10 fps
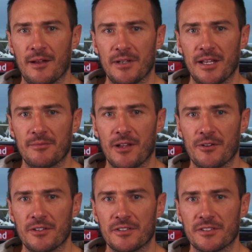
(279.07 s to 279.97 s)
I'm Liam
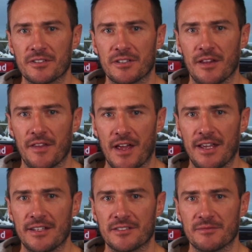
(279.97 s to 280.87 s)
Lawrence, and that
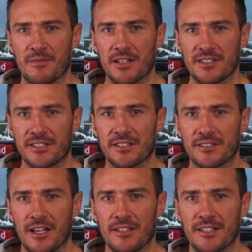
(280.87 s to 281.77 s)
is my
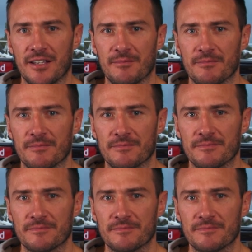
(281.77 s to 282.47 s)
six-a-side team.